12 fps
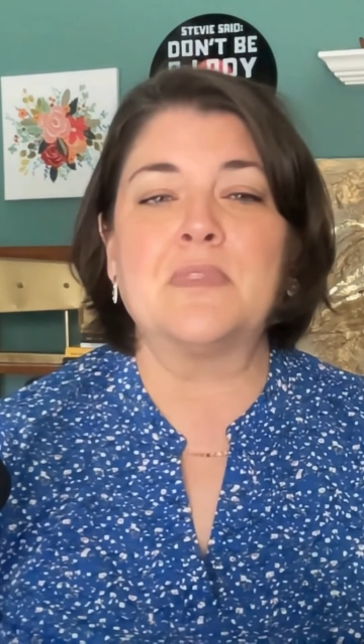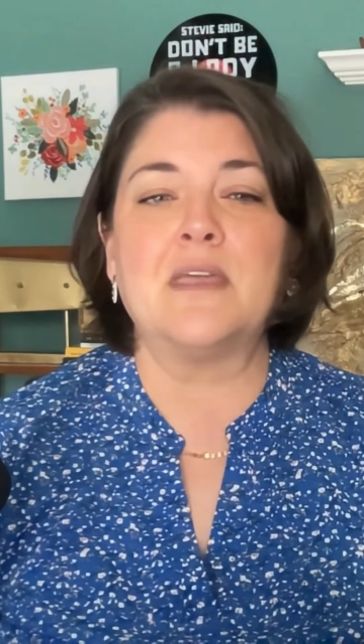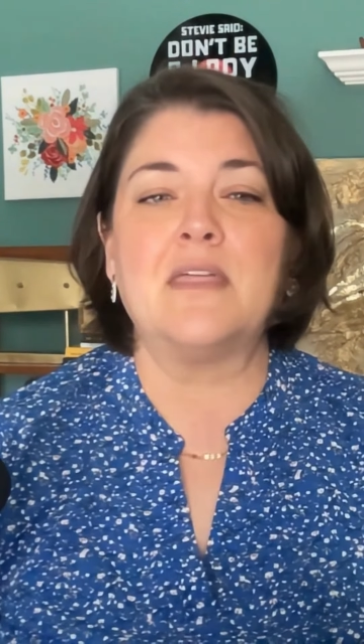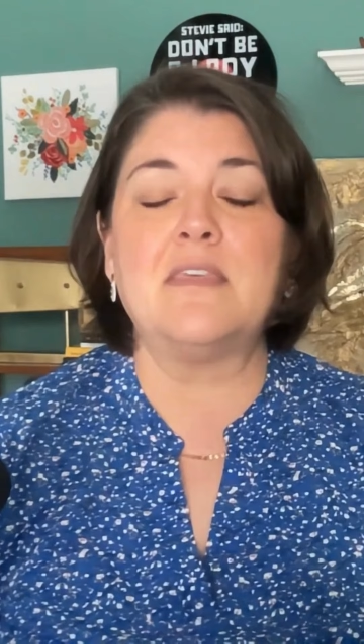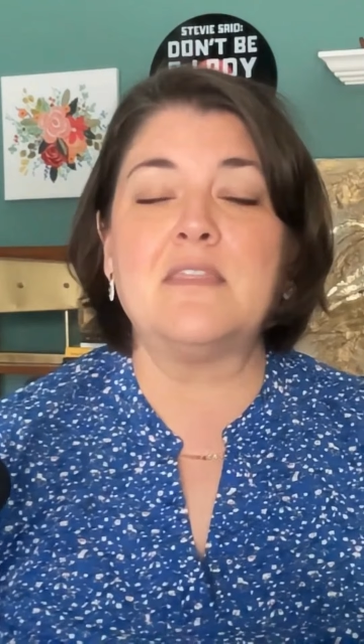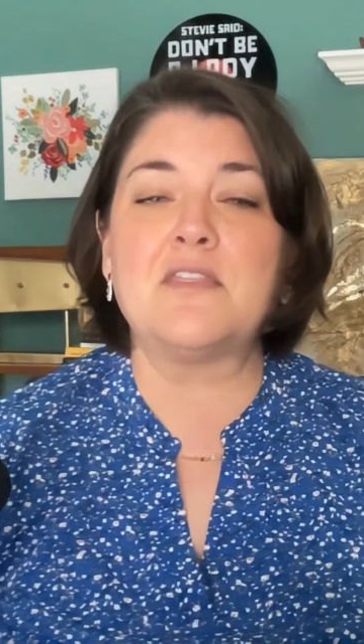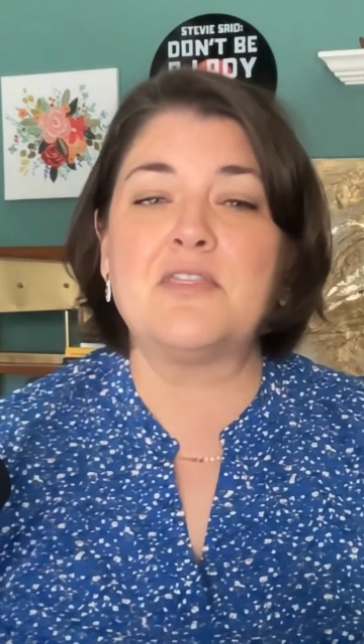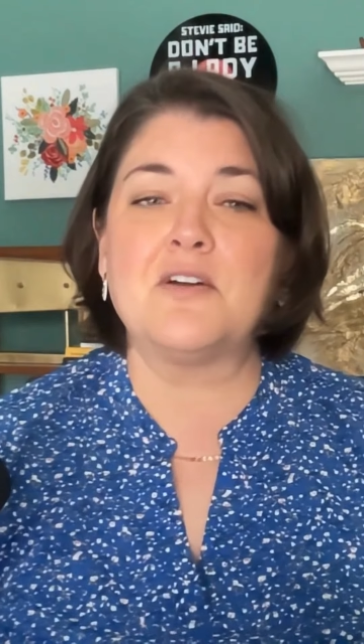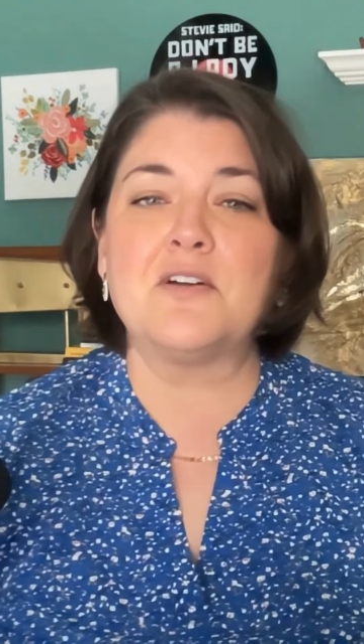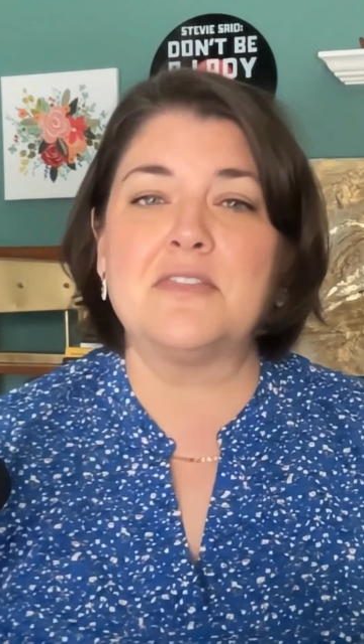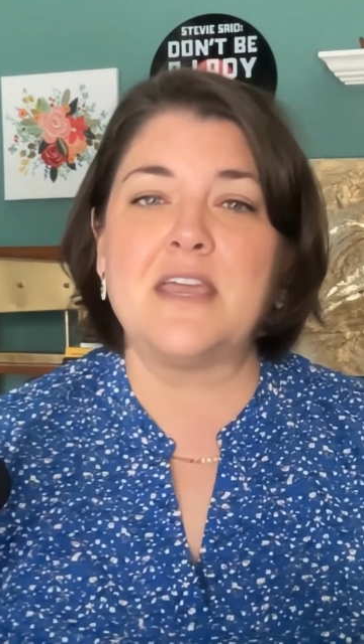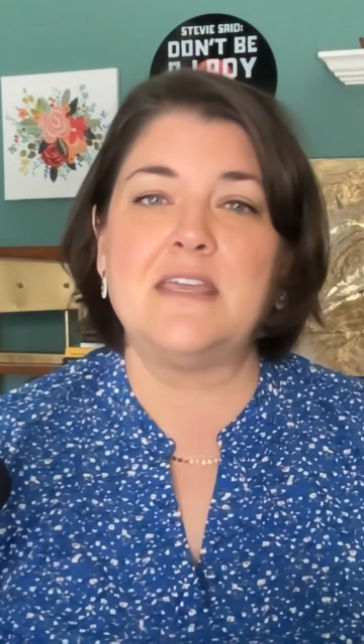And then the
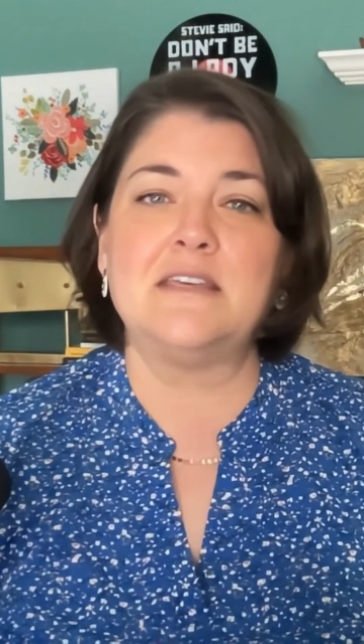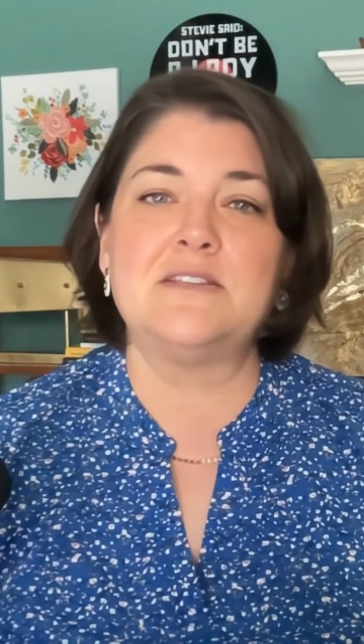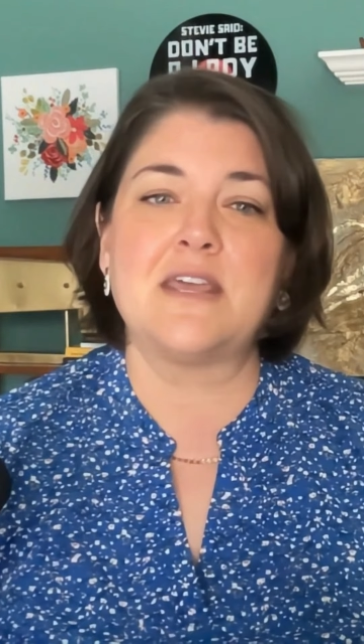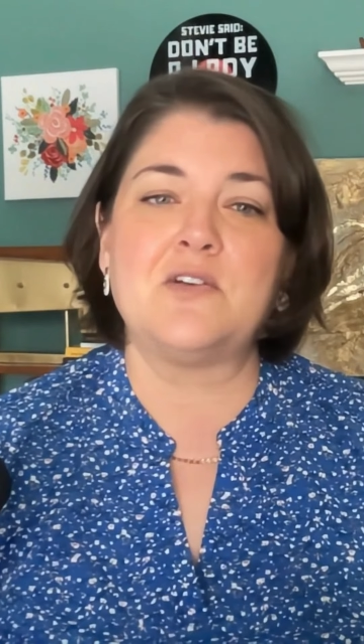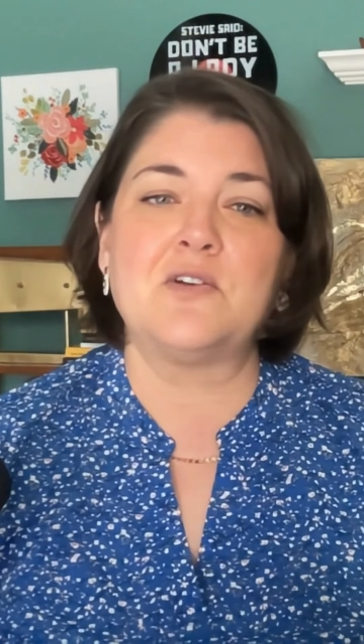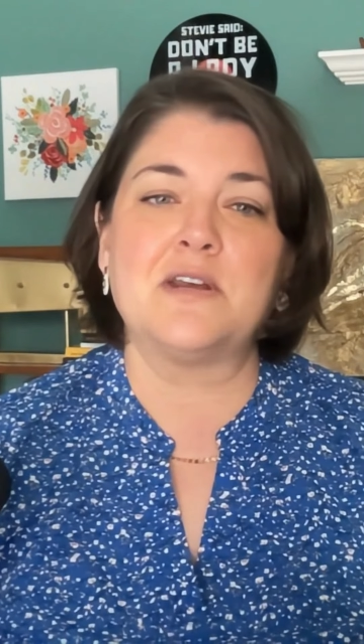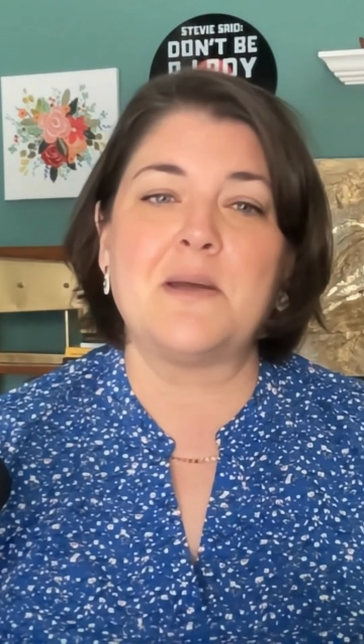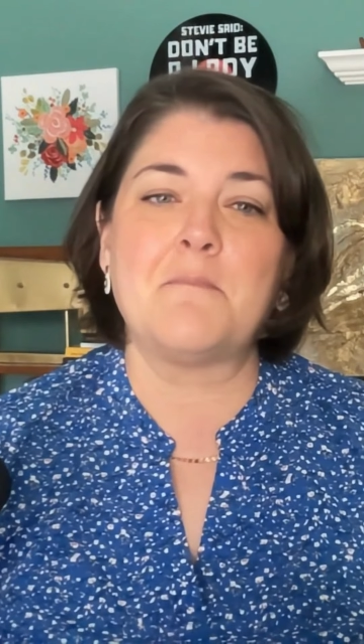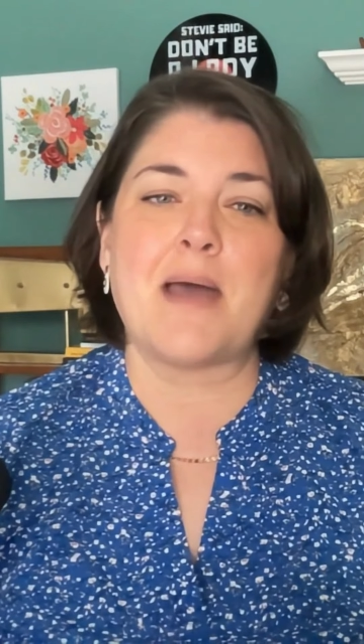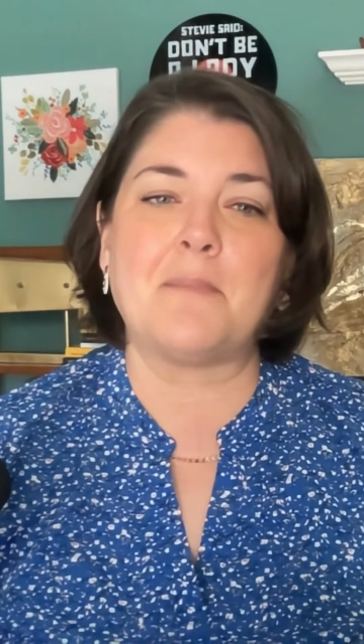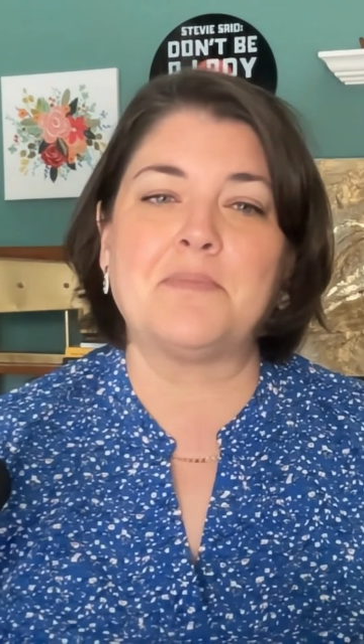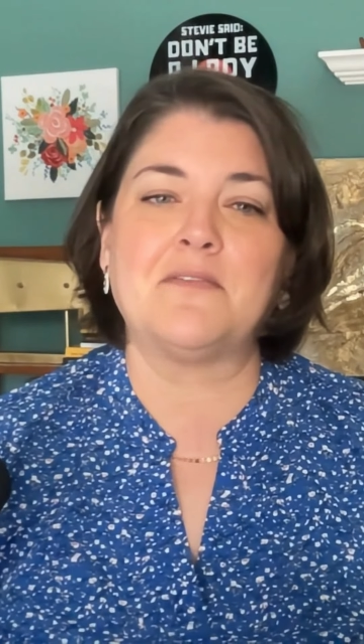third thing is that you're going to
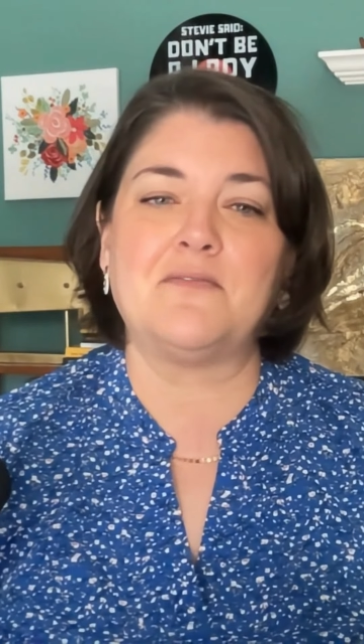map the